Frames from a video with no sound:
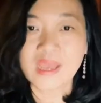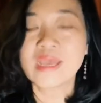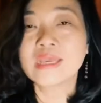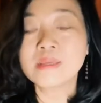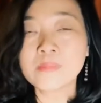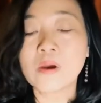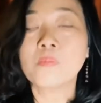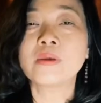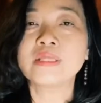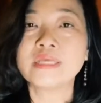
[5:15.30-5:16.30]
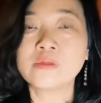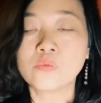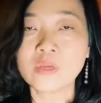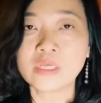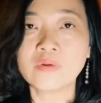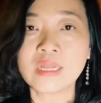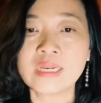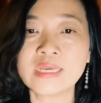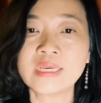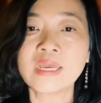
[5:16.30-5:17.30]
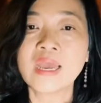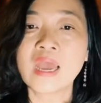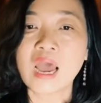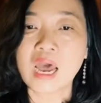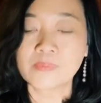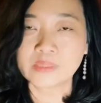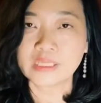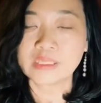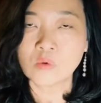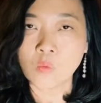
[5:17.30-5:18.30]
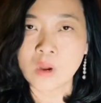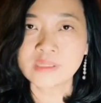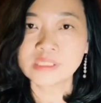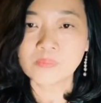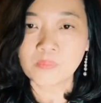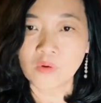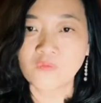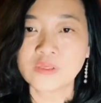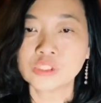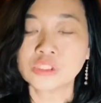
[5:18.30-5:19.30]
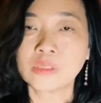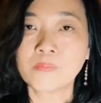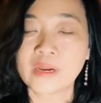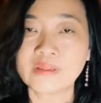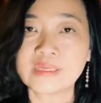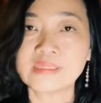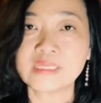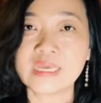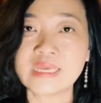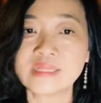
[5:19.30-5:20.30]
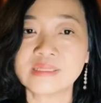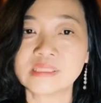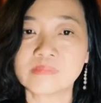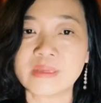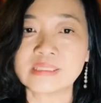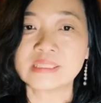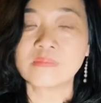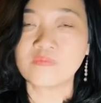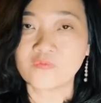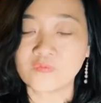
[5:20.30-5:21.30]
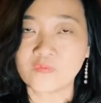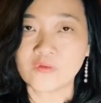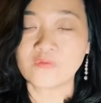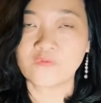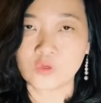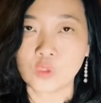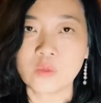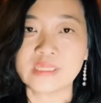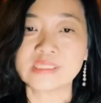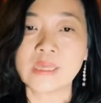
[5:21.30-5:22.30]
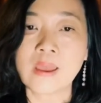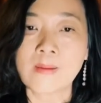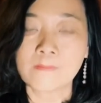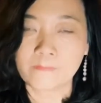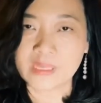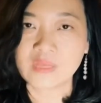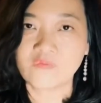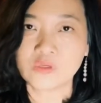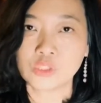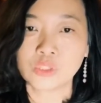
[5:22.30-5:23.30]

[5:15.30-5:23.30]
In my opinion, regularly updating one's professional practice in a specific field is beneficial